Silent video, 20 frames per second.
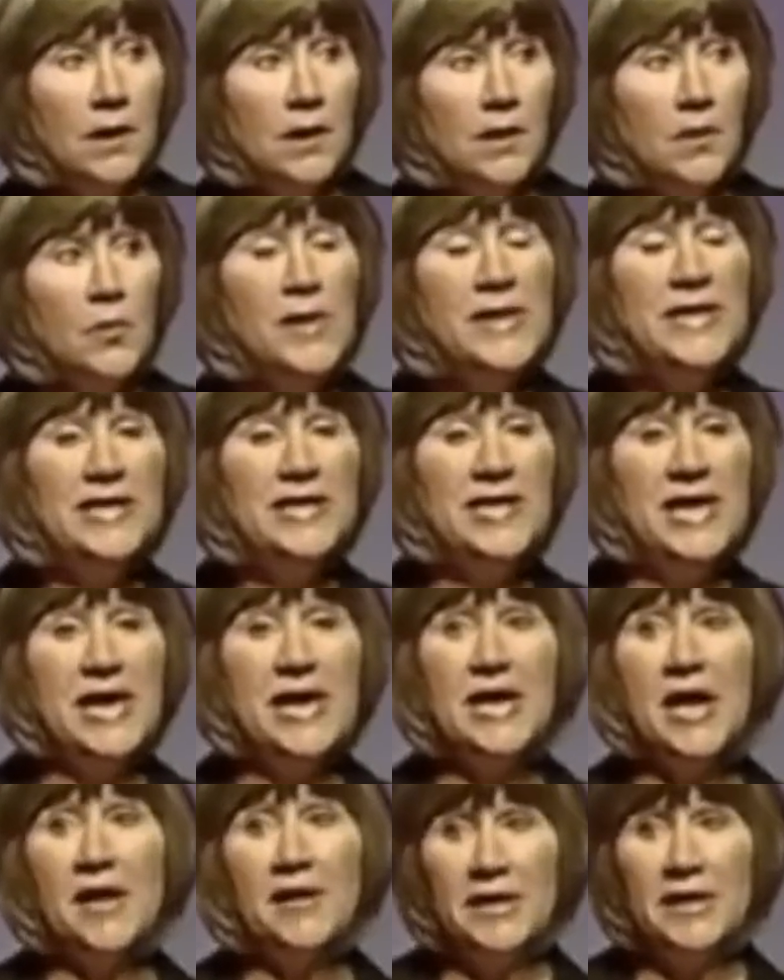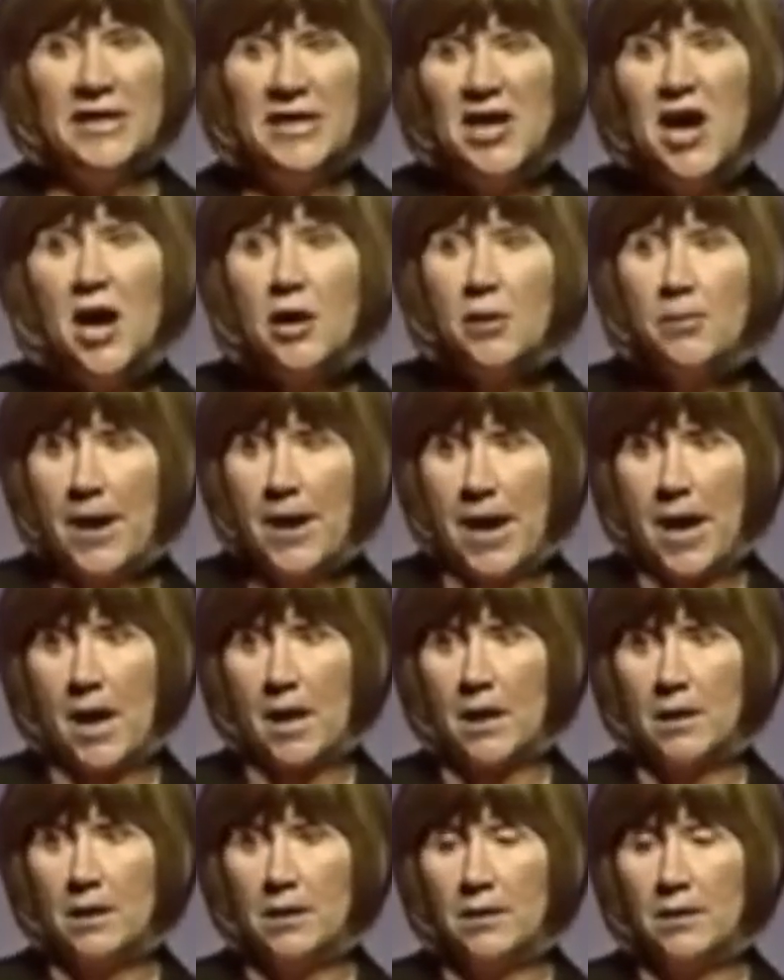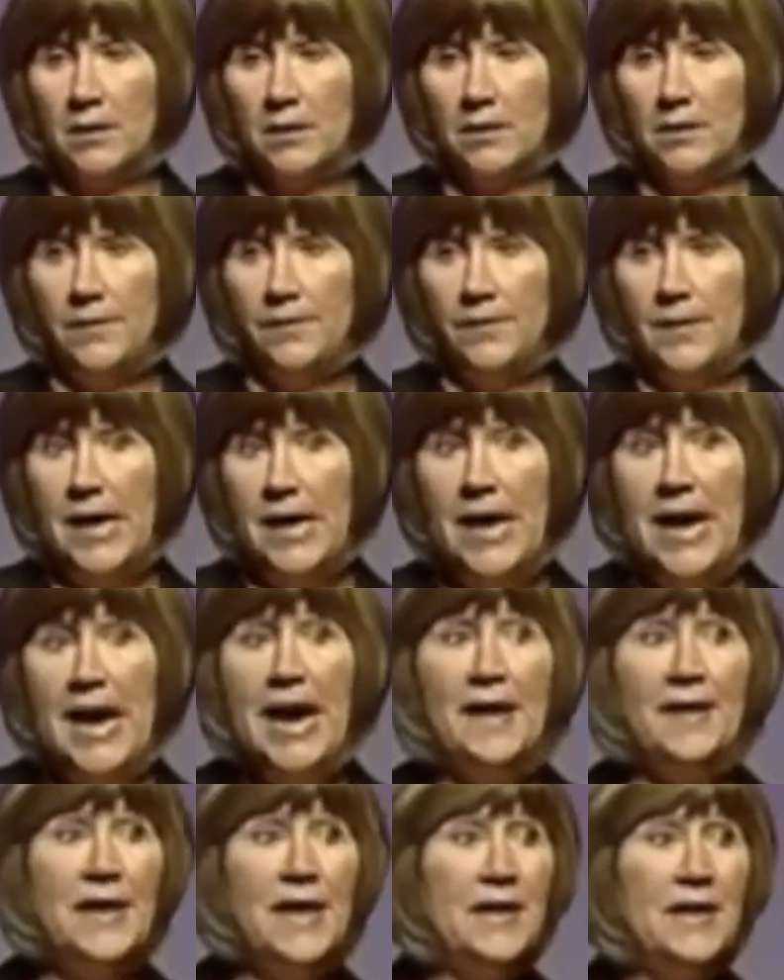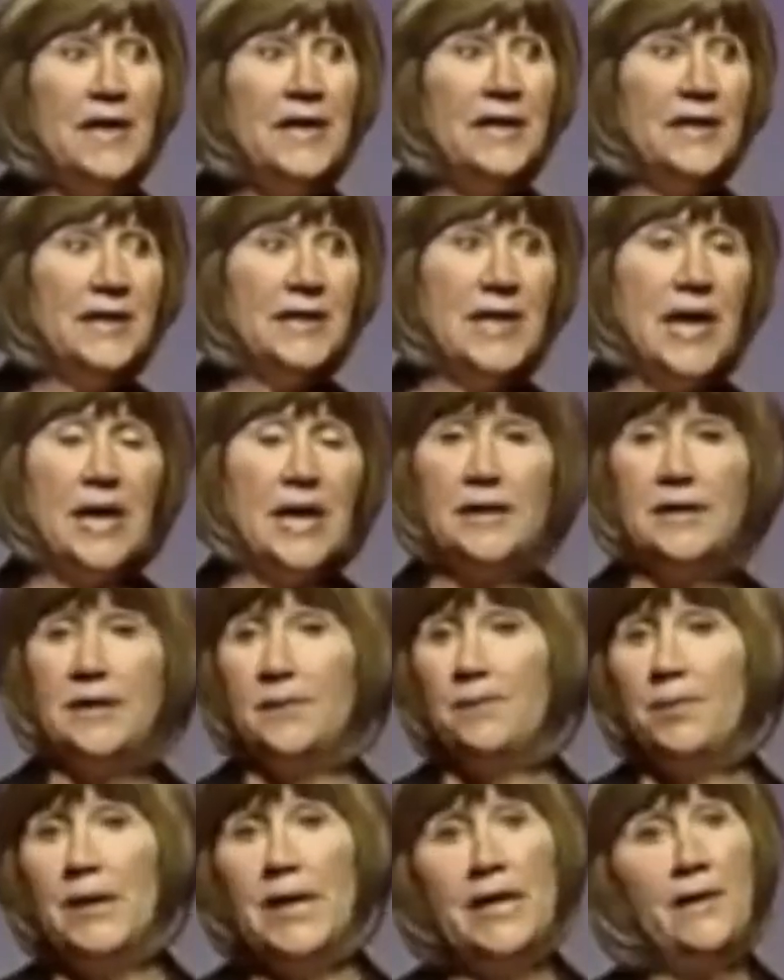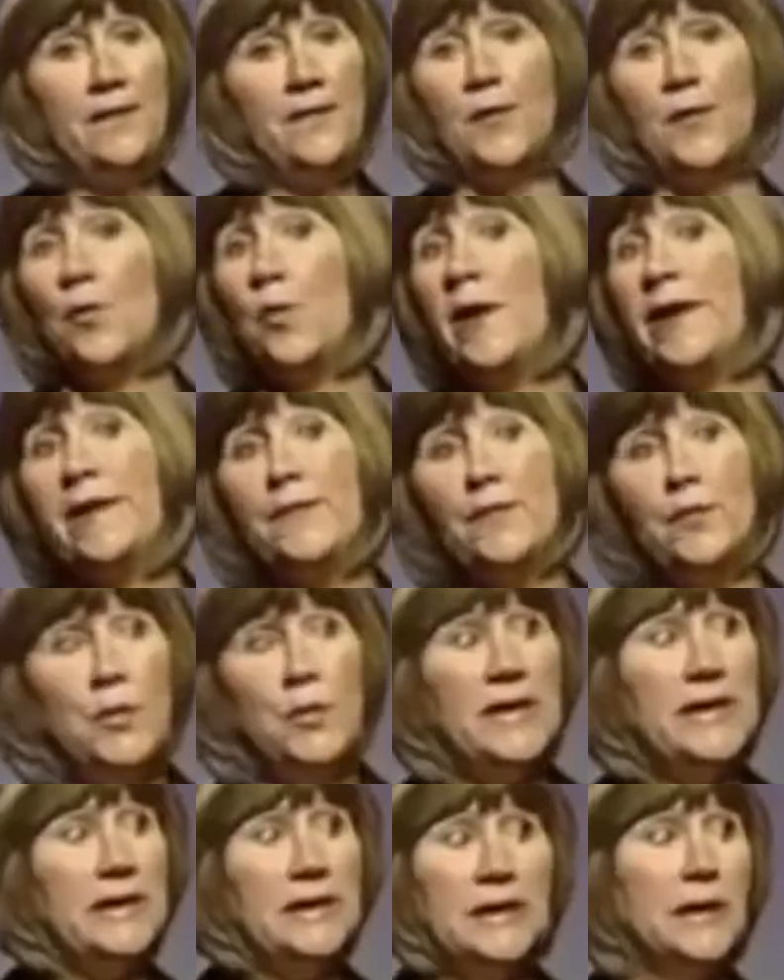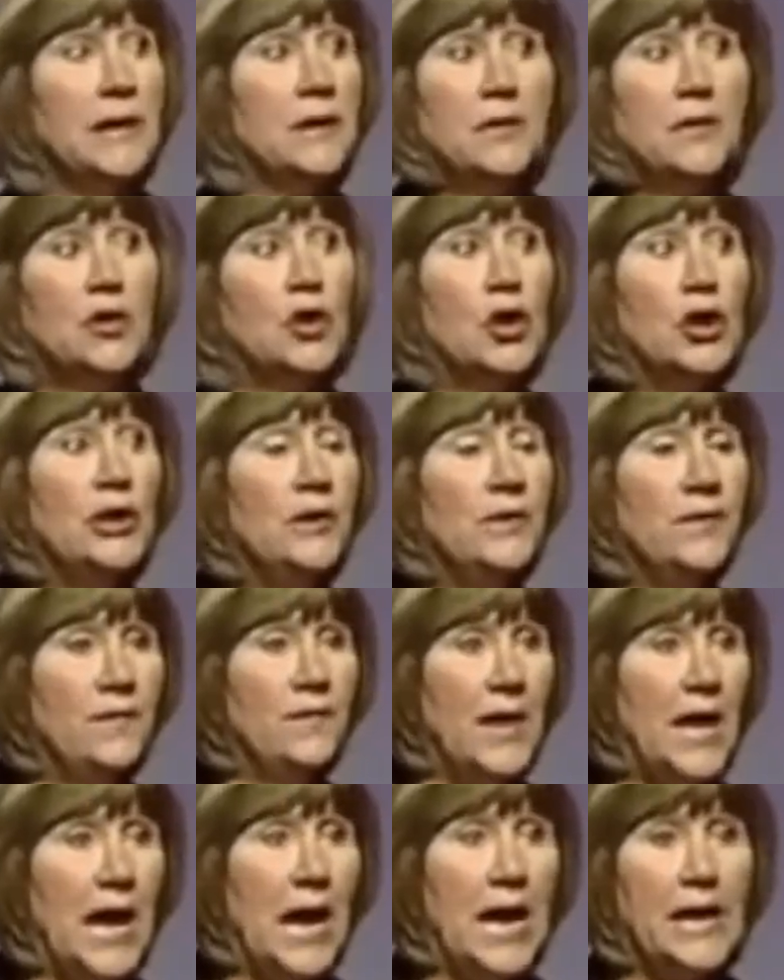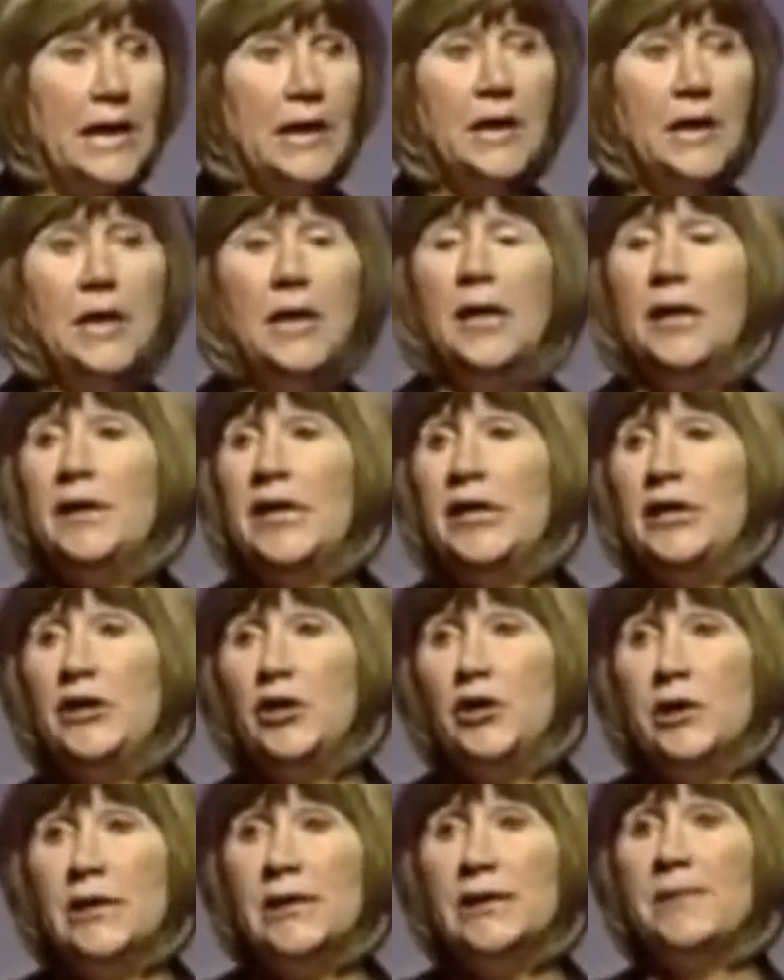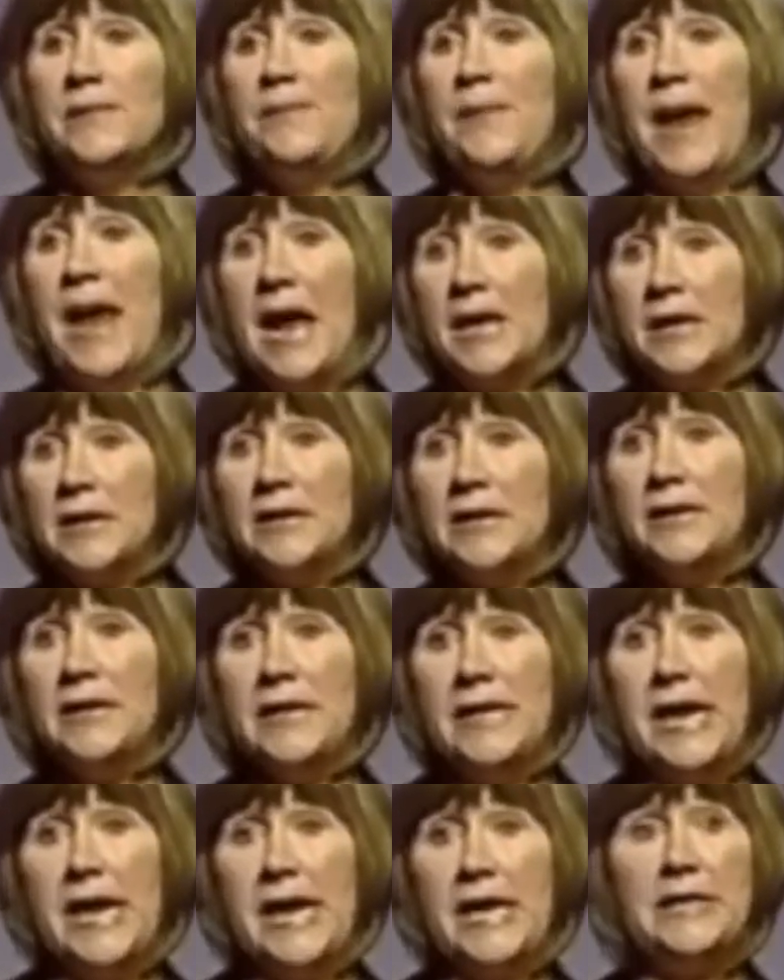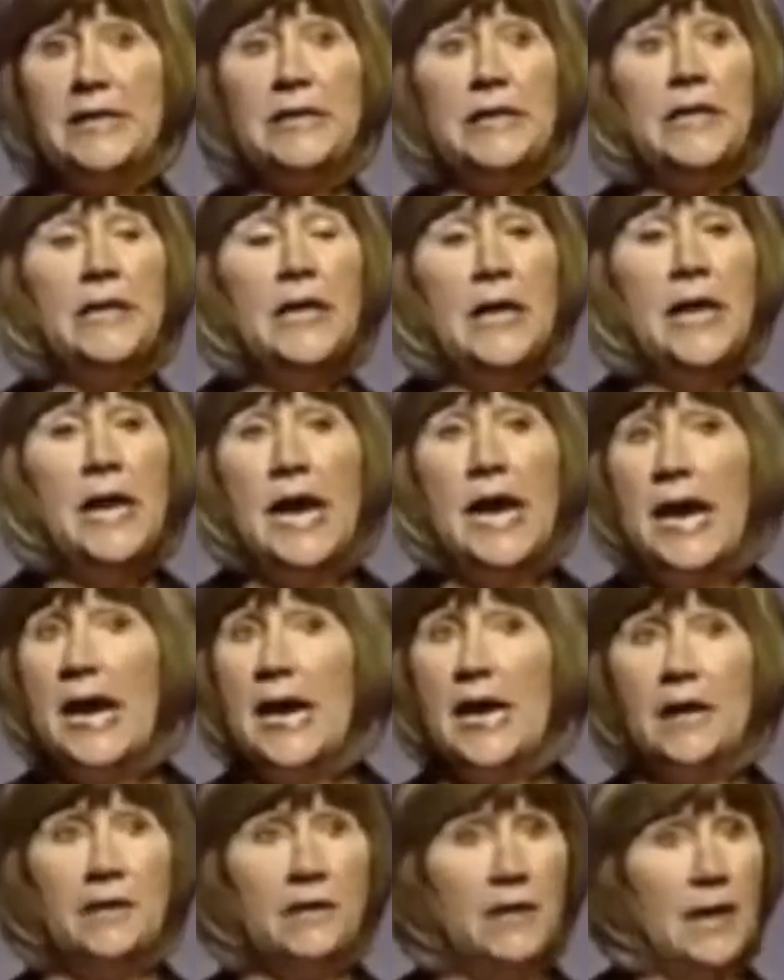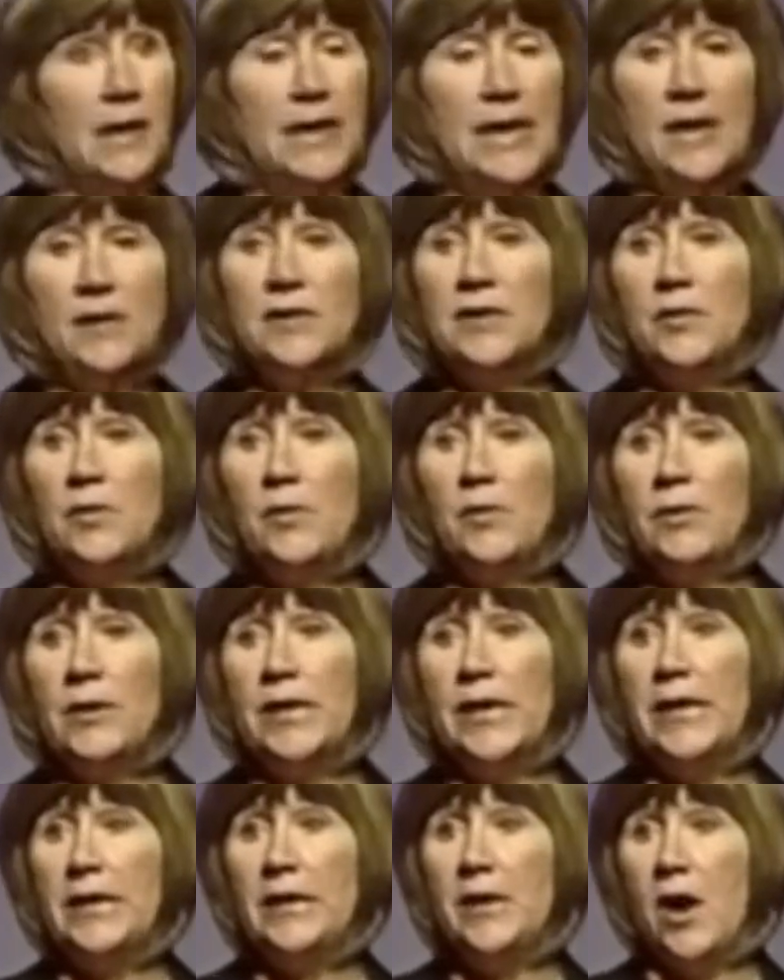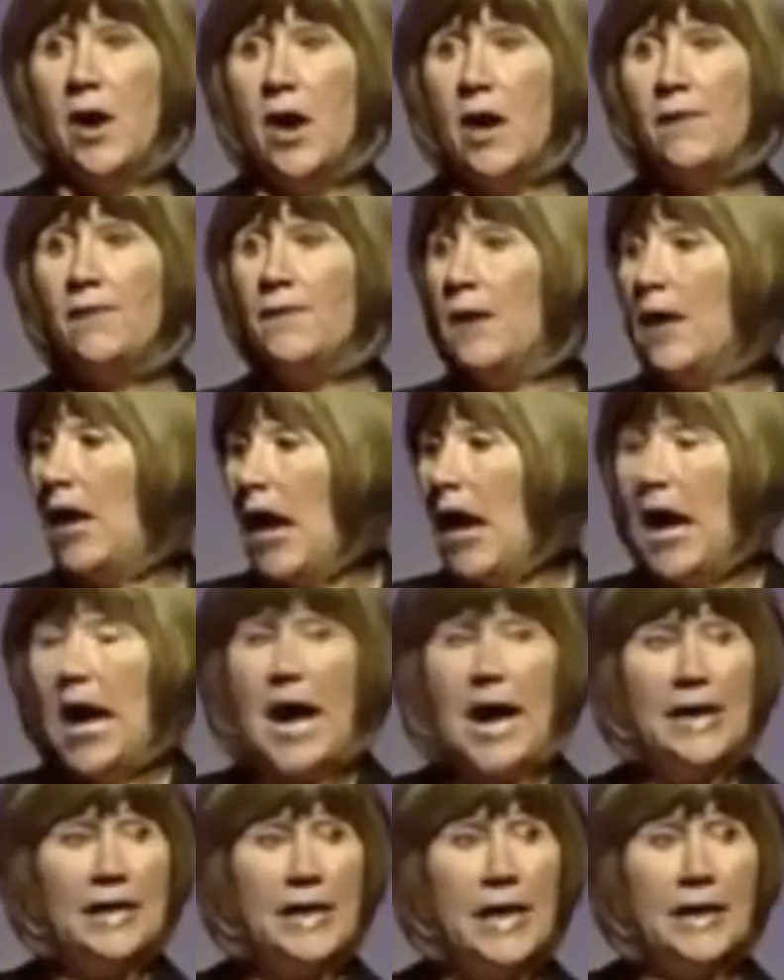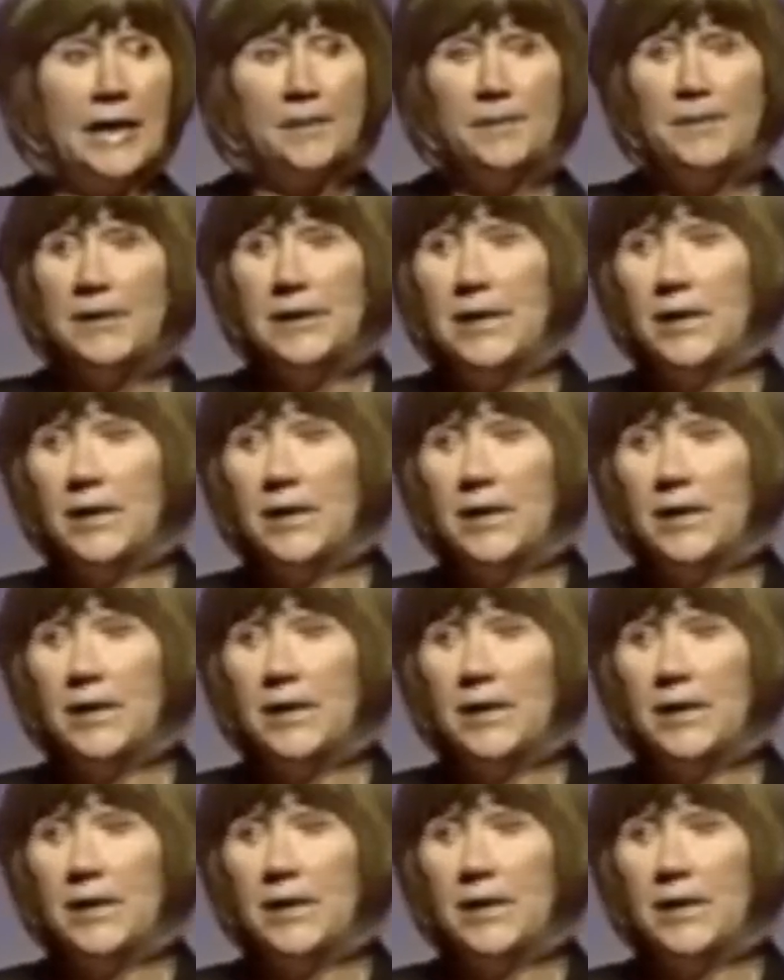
We stayed on the tarmac. And then they decided the plane, for whatever reason, couldn't fly. They took us back to the gate and announced we were getting off. I got up to get